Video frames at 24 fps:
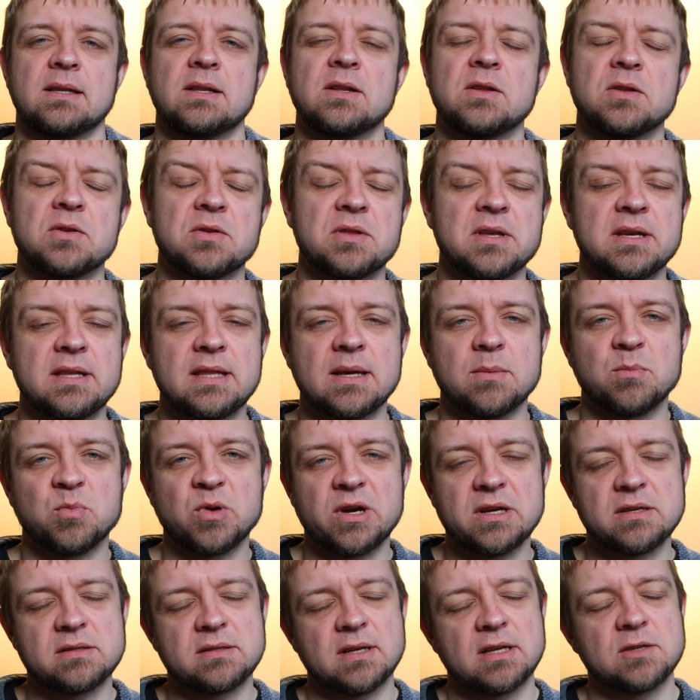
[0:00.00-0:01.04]
Another thing that
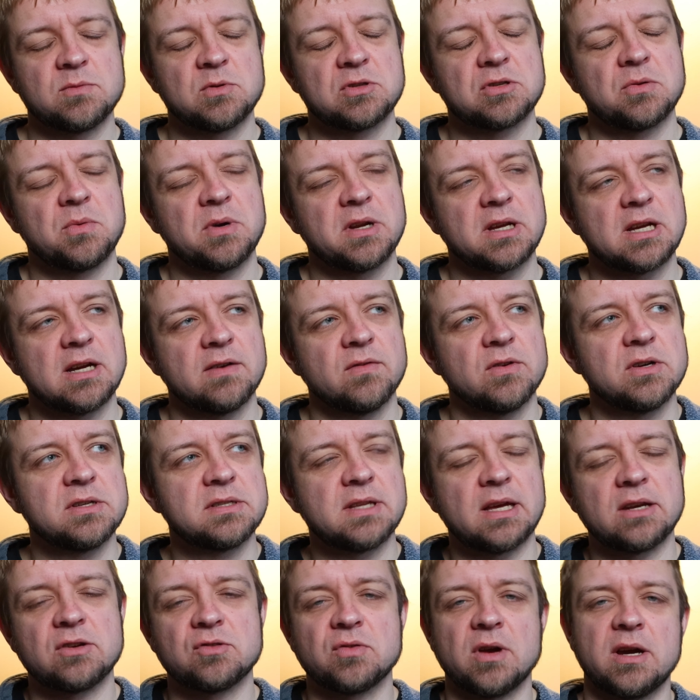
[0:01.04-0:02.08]
Price says, which I want to cover,
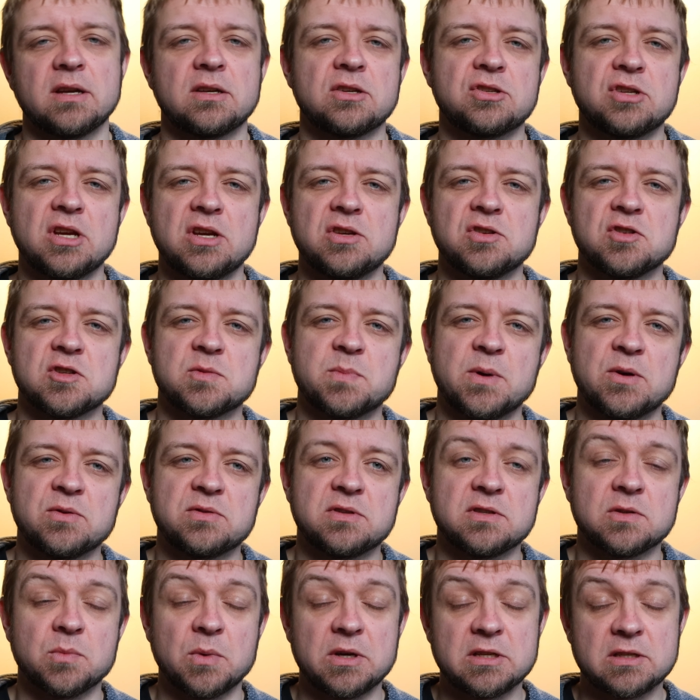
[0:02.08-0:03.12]
is that trying to change your
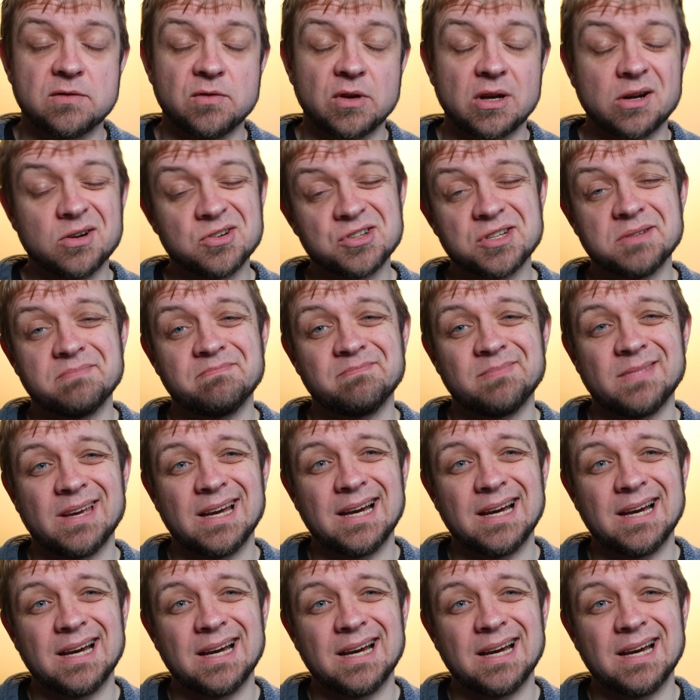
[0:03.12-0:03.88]
spouse is a waste of your energy.